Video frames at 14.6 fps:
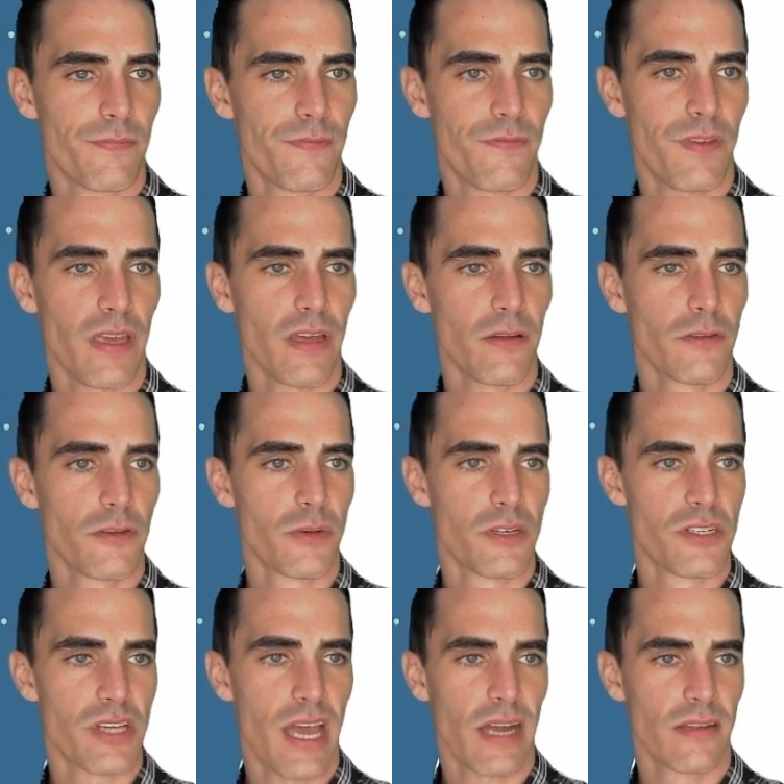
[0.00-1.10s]
fail to
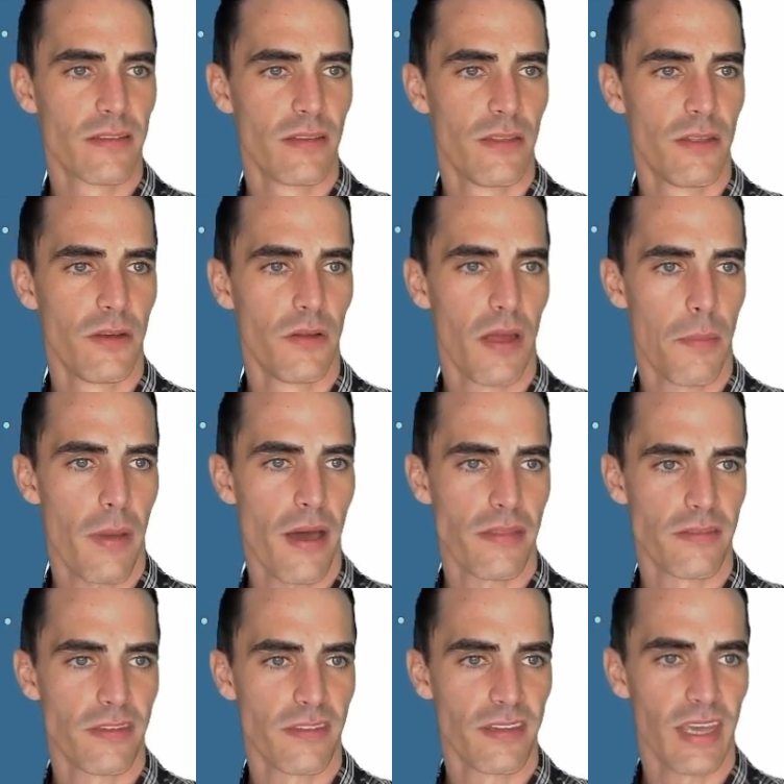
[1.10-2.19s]
reject the null
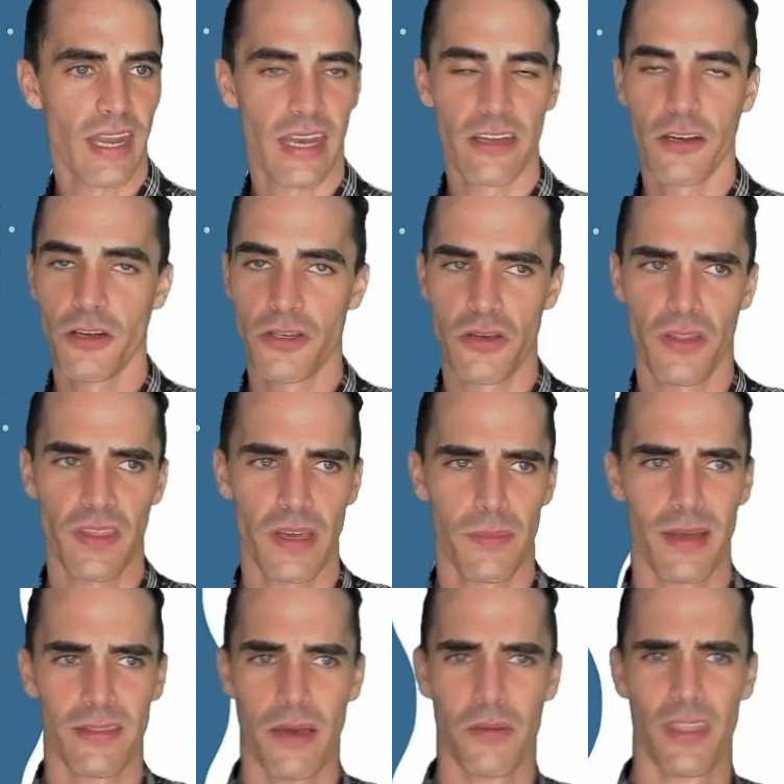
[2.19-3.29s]
hypothesis. Again, I encourage you to think
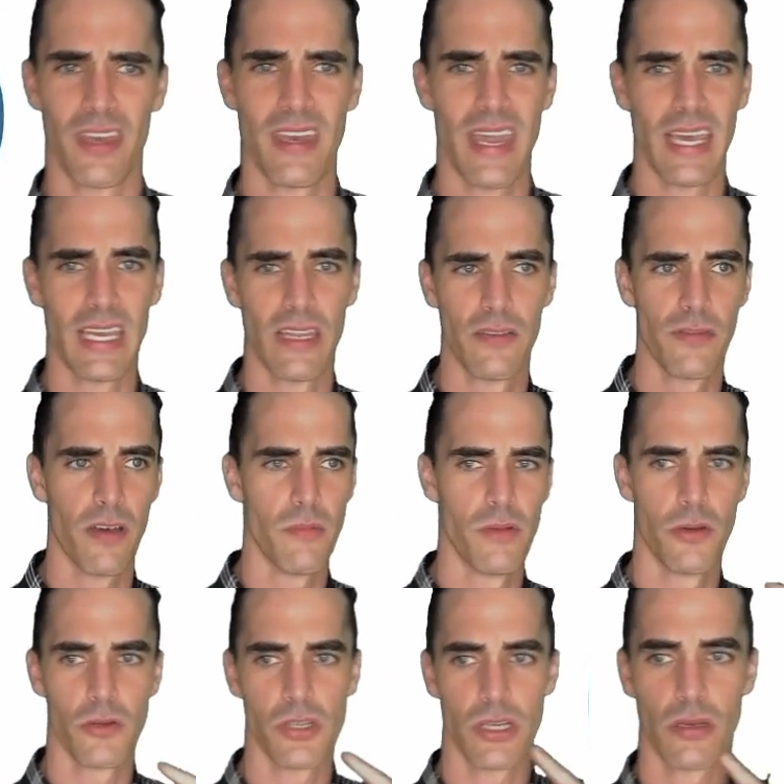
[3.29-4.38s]
about that with a negative
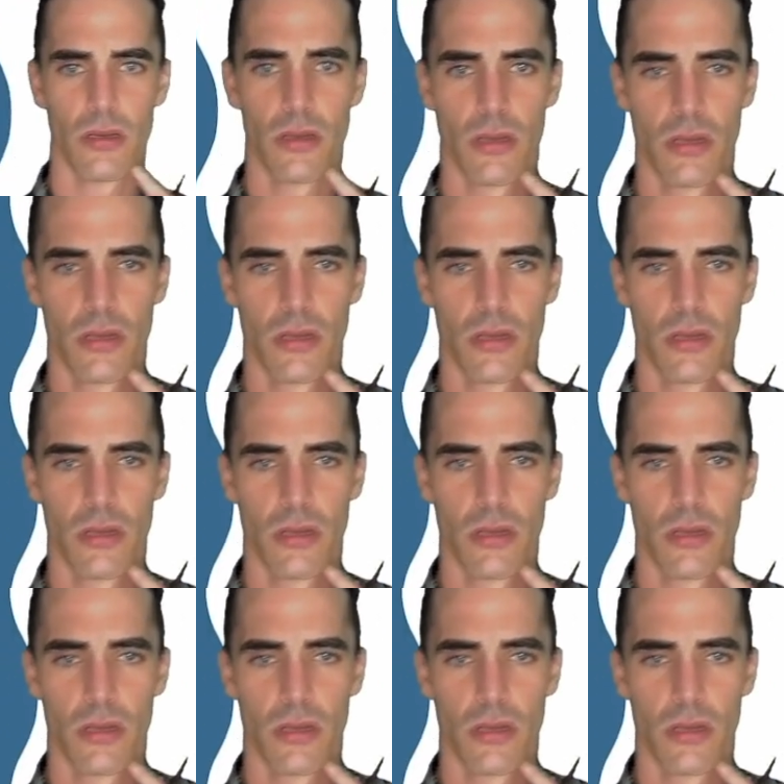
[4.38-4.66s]
emotion.